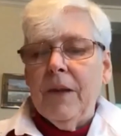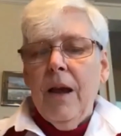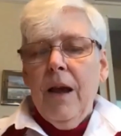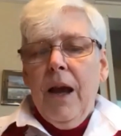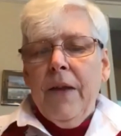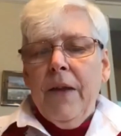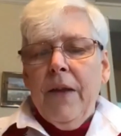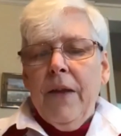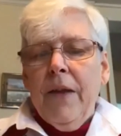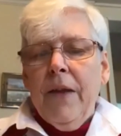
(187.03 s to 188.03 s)
And that is what
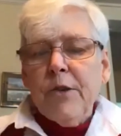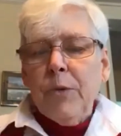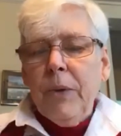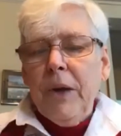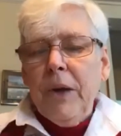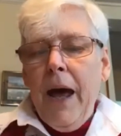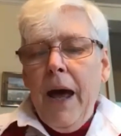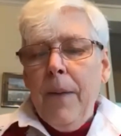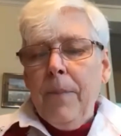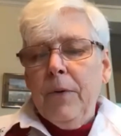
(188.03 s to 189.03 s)
happened with the book
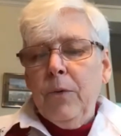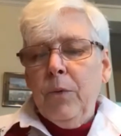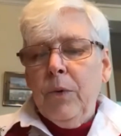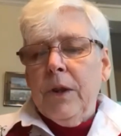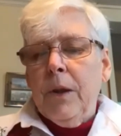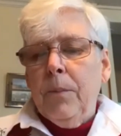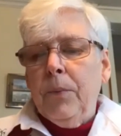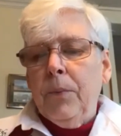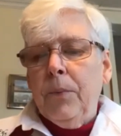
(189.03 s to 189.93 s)
Nomadland.